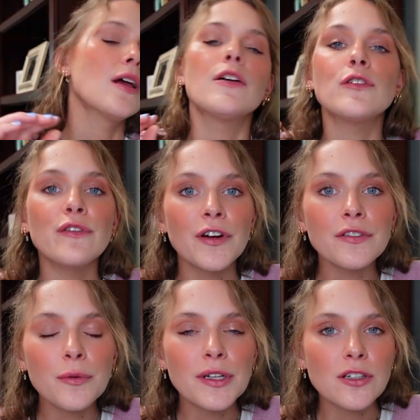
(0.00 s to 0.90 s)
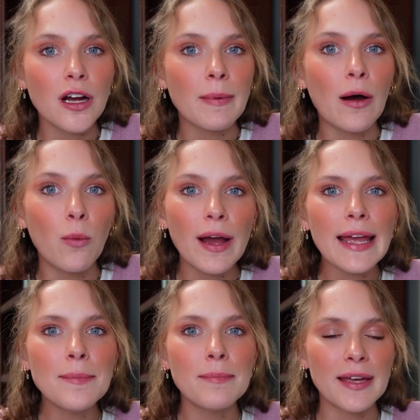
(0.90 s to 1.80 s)
So first I want to talk about what
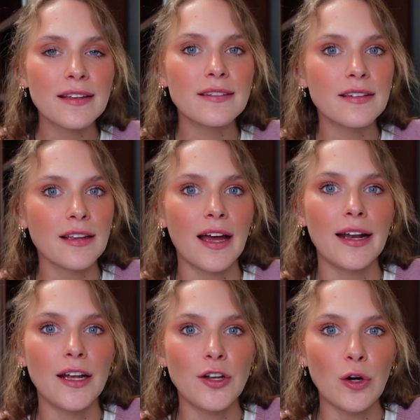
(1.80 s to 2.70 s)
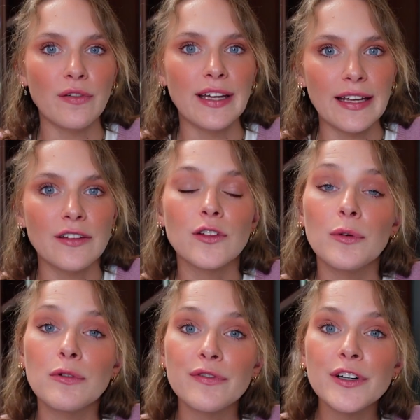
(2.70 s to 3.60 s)
a mixed design ANOVA is. So
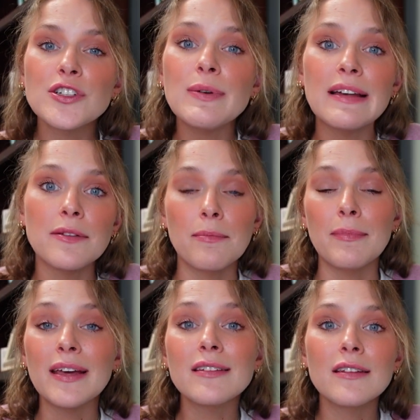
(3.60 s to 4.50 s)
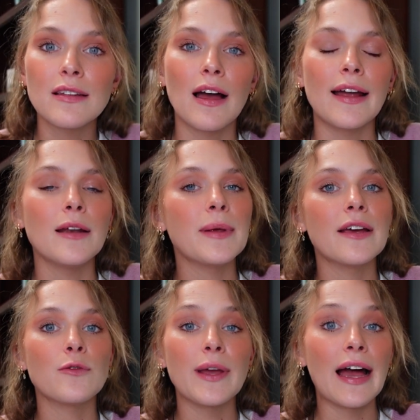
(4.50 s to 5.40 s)
it's referred to as mixed design
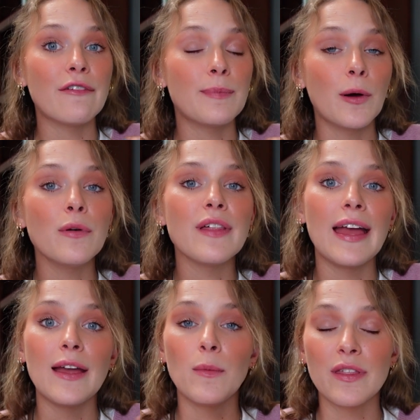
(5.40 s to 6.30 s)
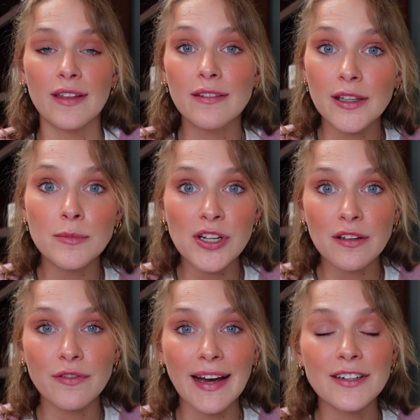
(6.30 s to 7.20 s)
because we have both a within
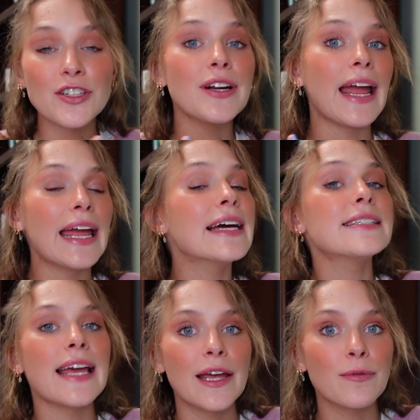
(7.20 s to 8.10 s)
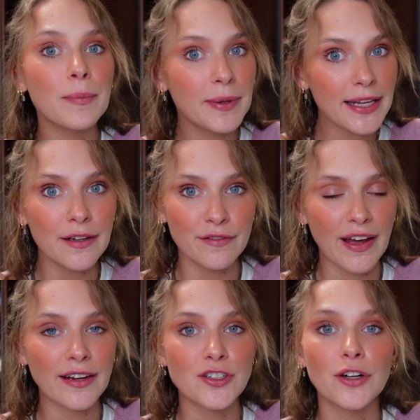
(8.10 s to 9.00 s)
subjects factor and a repeated
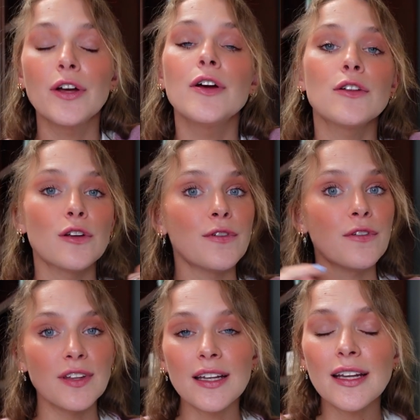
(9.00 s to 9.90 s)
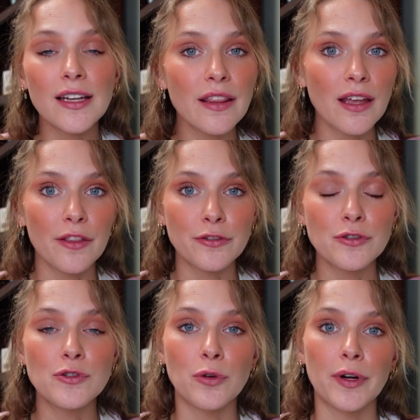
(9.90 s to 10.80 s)
factor. So if you've seen any of the other
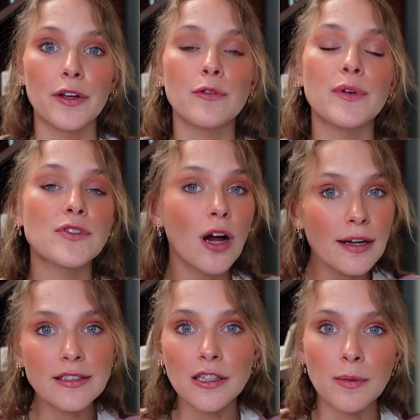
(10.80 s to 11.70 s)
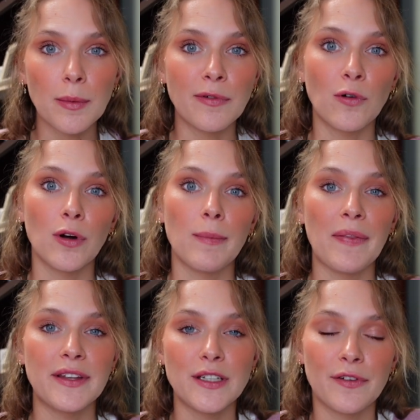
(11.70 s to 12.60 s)
tutorials, we've talked a little bit before about
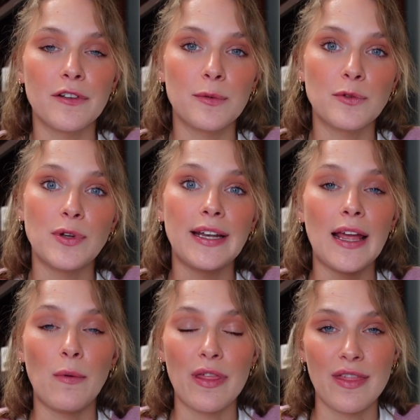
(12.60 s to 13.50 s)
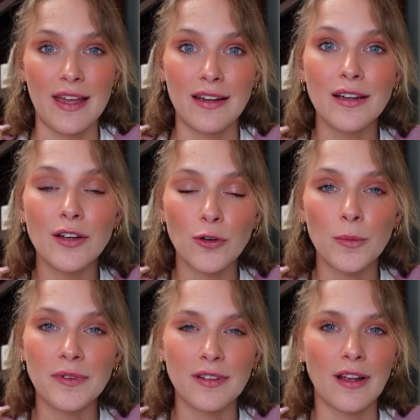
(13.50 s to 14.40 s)
the difference between a within
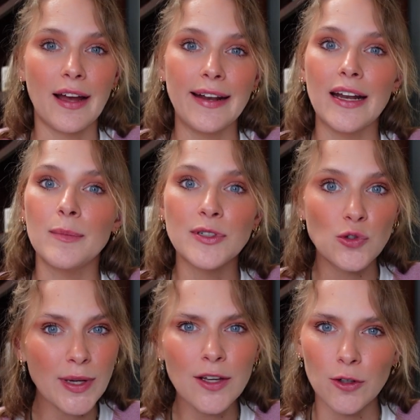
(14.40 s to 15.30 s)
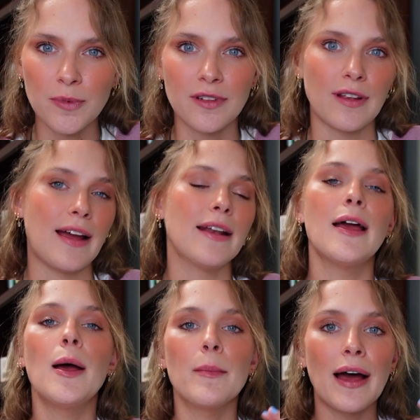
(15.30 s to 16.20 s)
group design and a between groups design.
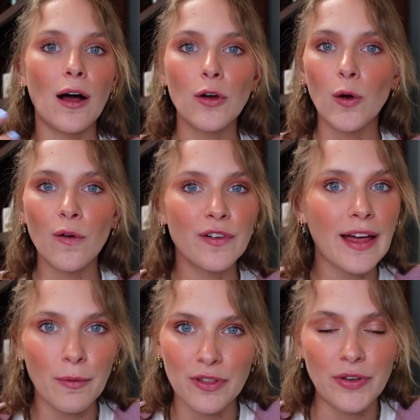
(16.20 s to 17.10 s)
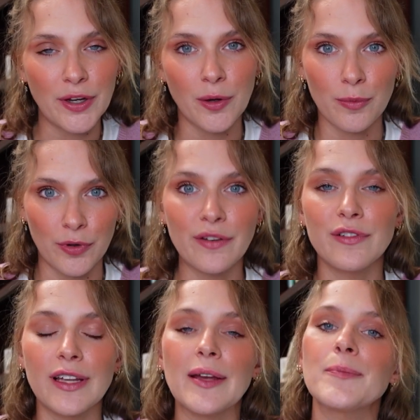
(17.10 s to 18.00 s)
I'll go over that with you here
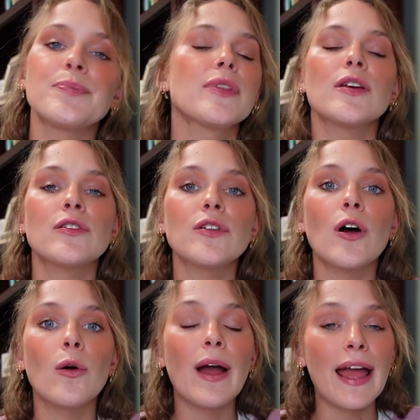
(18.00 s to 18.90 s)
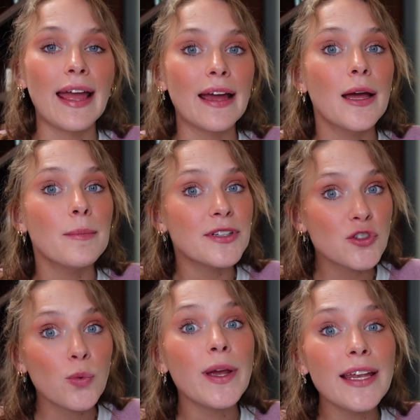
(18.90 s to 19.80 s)
briefly. So a
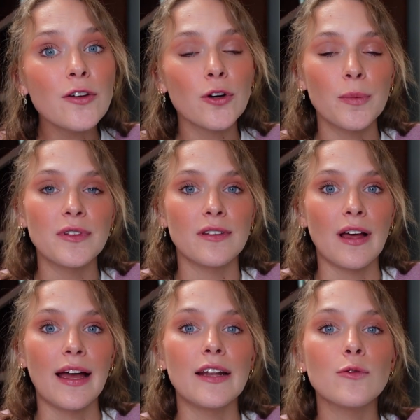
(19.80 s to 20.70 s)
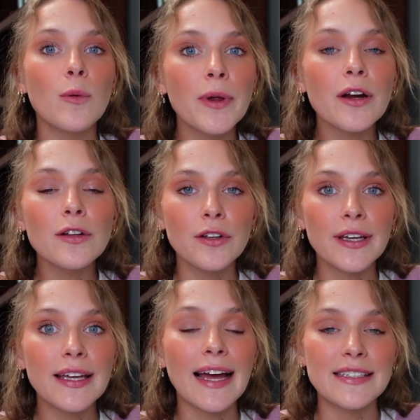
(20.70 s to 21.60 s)
between groups design is when we are
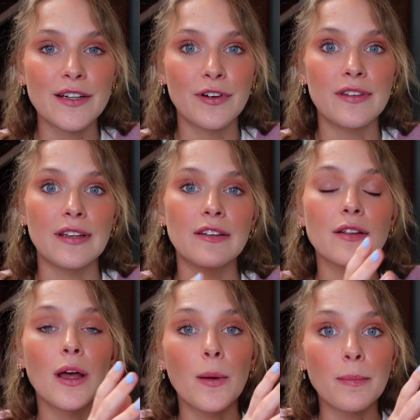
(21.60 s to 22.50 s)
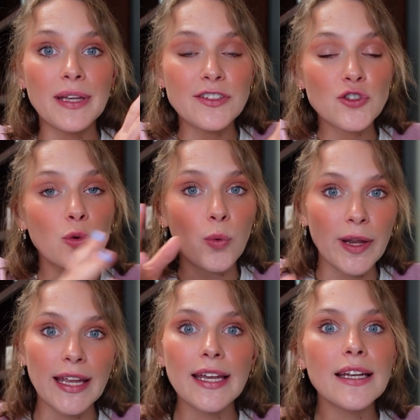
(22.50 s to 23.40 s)
looking at differences
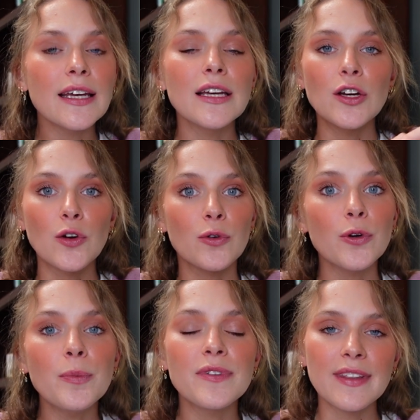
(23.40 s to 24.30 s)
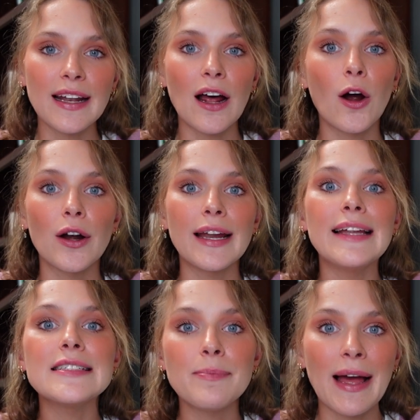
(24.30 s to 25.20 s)
between groups that are
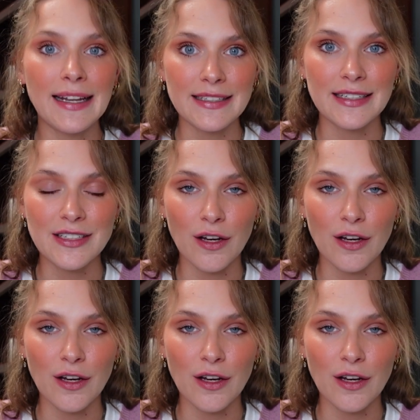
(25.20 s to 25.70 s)
independent